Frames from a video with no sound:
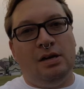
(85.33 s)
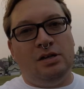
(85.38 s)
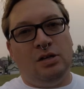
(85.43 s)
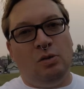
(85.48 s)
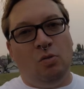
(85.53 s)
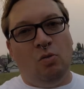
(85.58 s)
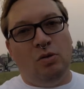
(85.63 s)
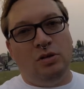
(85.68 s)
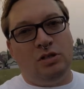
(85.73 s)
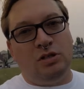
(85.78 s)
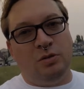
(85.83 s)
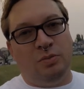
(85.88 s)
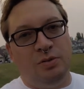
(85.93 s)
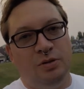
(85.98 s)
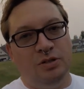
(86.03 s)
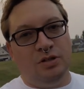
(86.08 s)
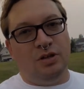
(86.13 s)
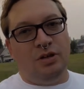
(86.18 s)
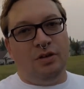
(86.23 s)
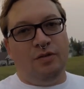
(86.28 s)
because it wants to
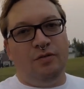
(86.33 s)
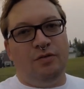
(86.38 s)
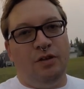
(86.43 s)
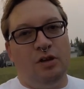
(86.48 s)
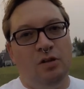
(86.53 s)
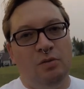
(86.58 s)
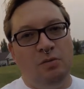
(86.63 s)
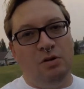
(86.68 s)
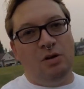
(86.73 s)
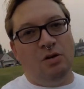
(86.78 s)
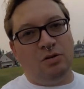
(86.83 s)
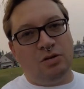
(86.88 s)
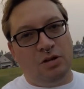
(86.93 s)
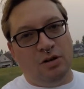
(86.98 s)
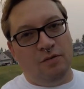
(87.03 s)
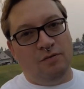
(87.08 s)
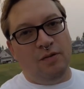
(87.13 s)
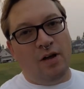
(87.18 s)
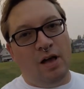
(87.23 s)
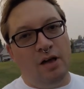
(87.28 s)
preserve the human
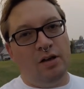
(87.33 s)
notion of